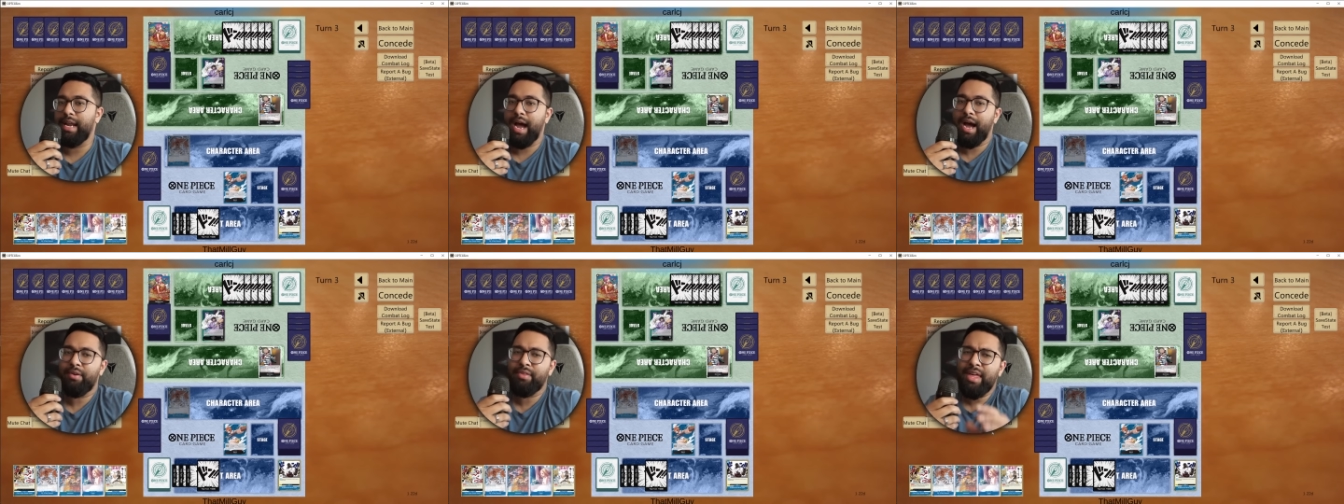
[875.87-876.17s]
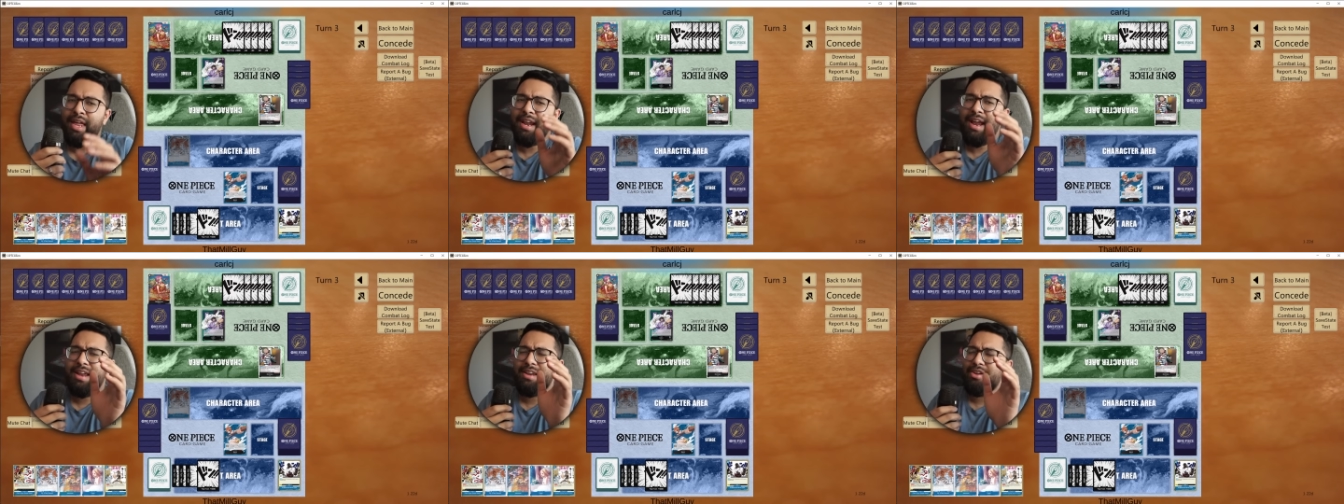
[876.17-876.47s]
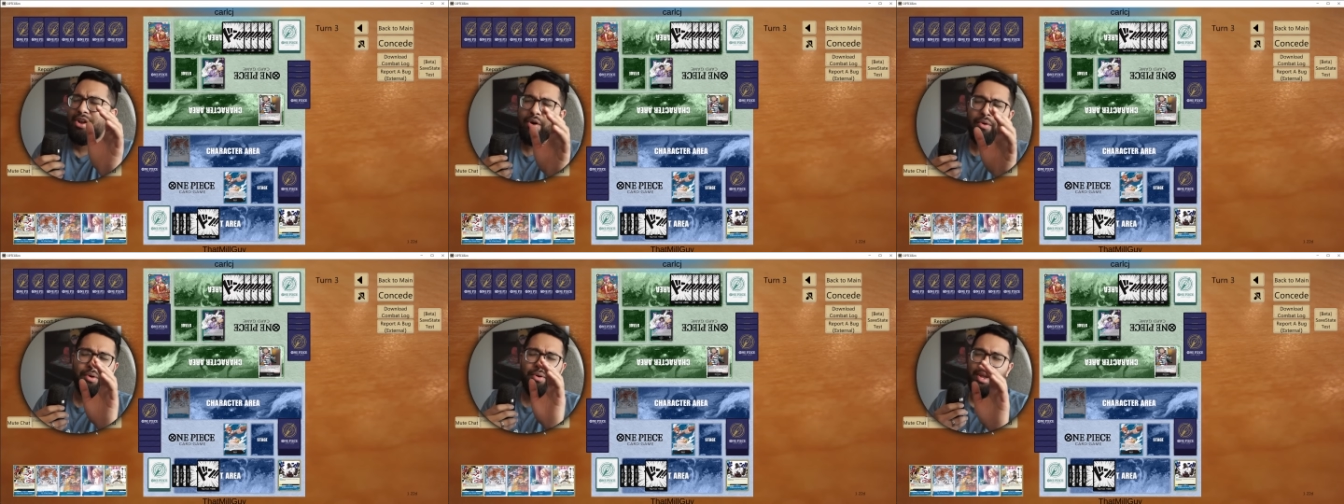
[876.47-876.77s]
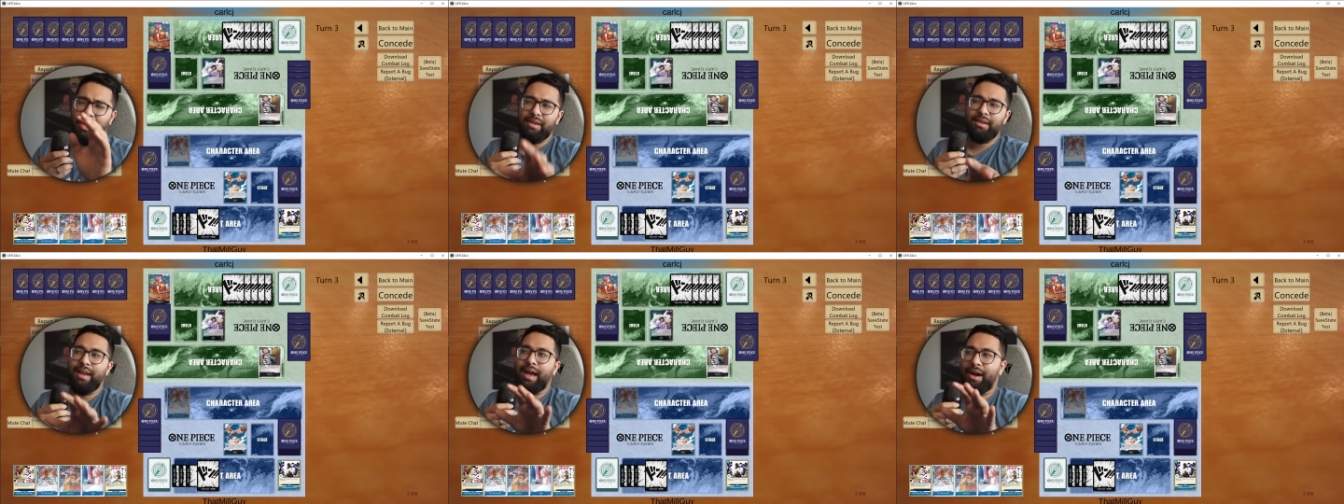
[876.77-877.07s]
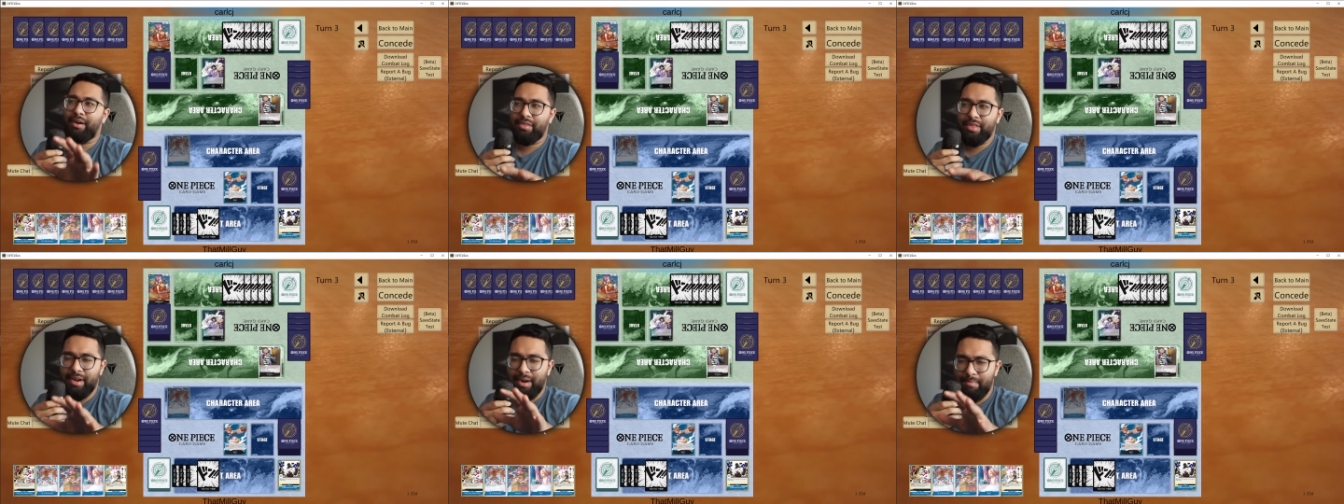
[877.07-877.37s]
Now that I know, okay,
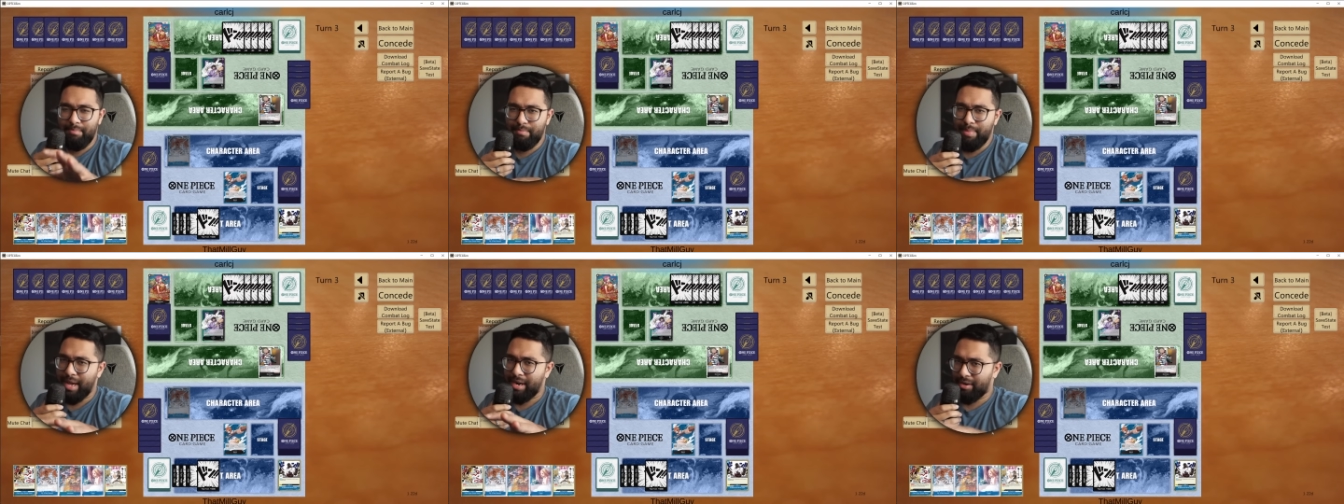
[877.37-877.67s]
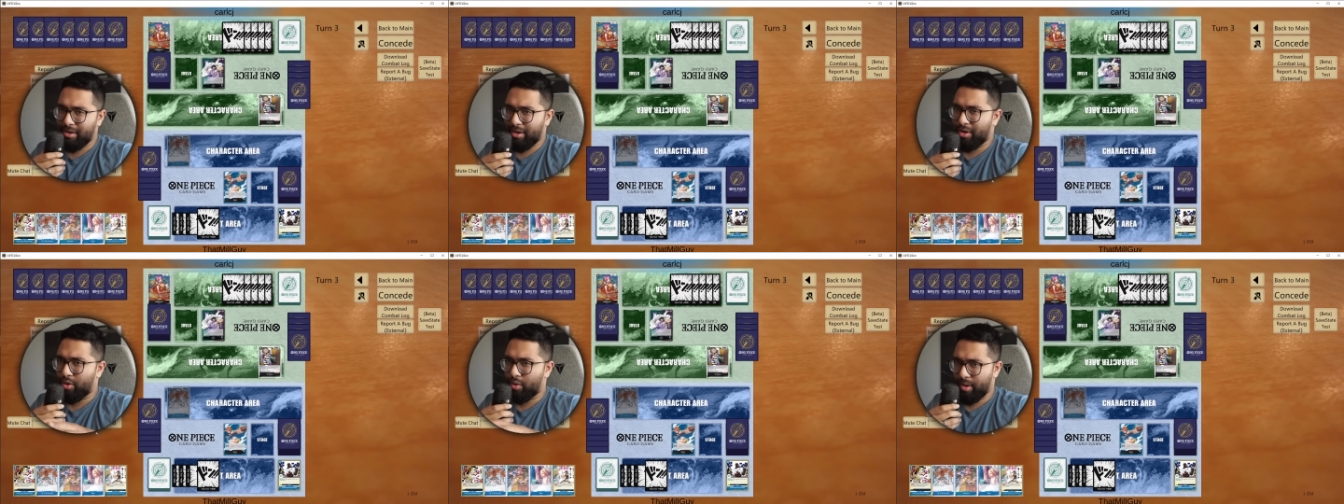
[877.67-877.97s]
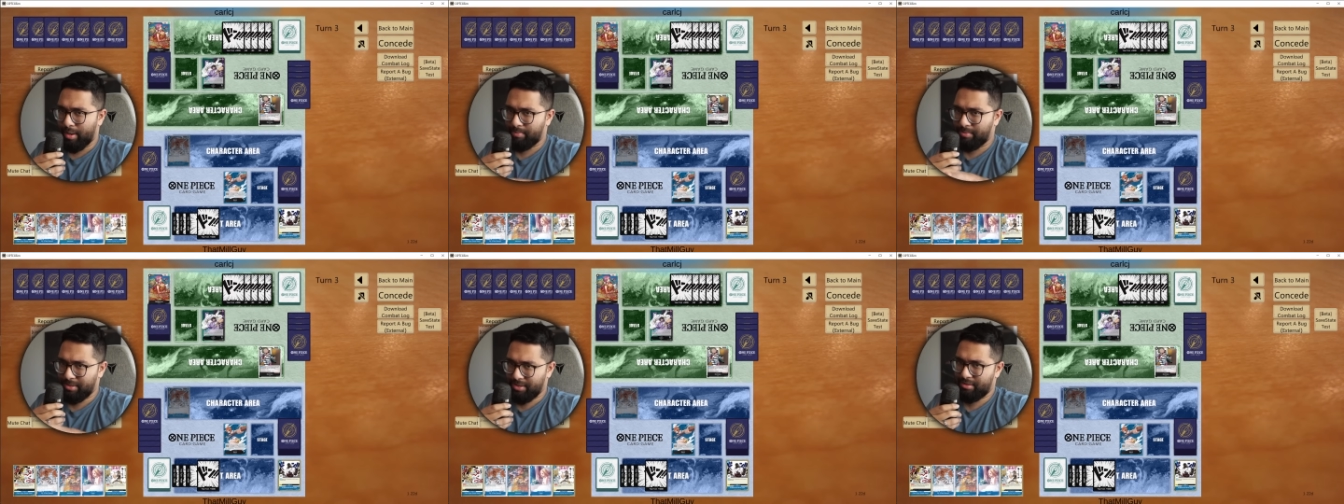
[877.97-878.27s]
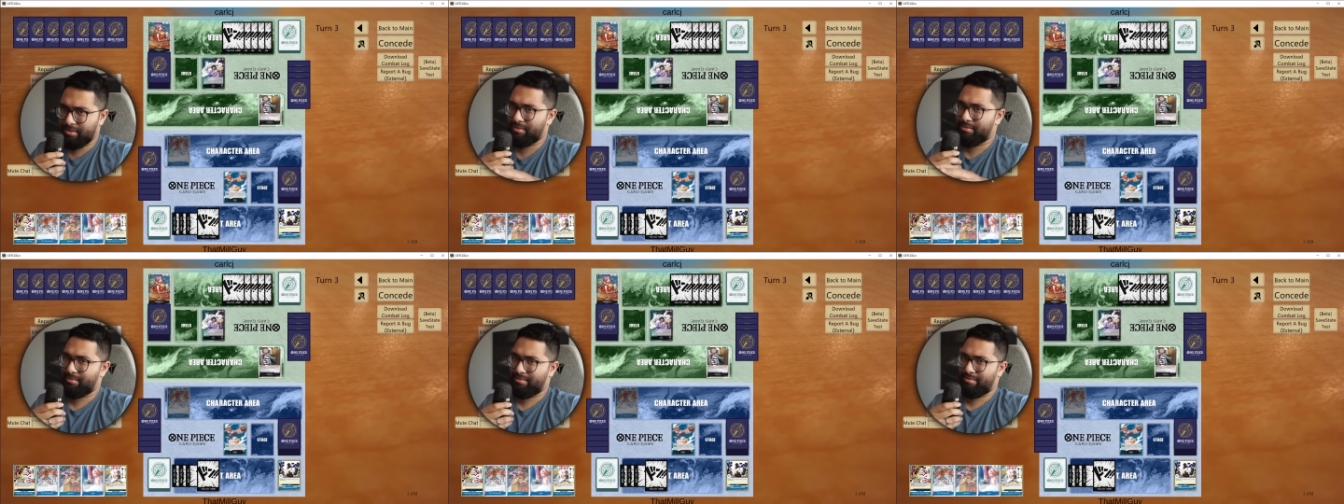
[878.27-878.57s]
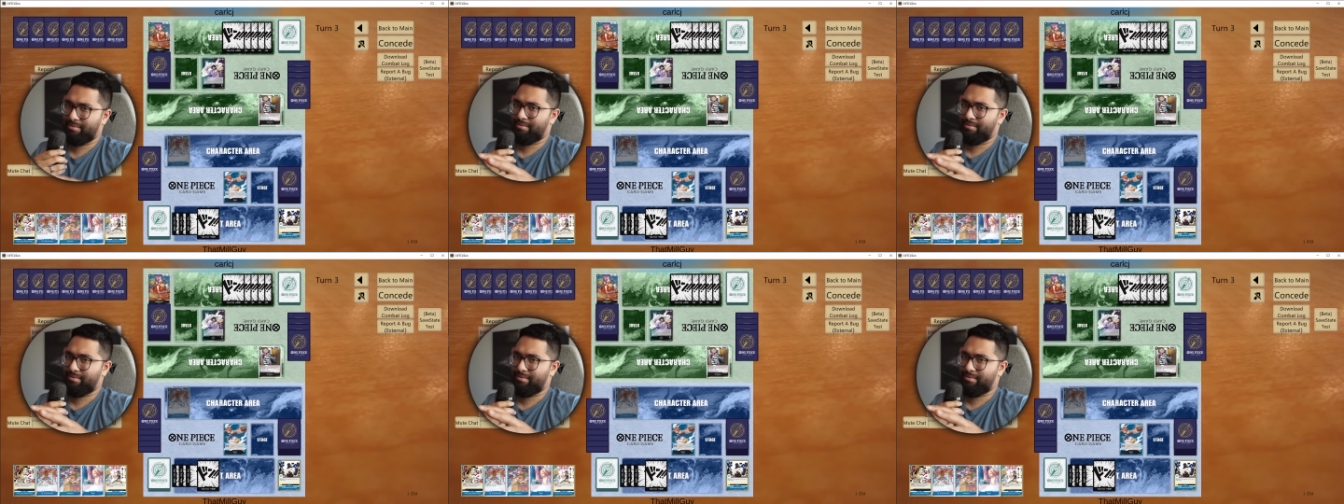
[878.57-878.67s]
now that I'm better equipped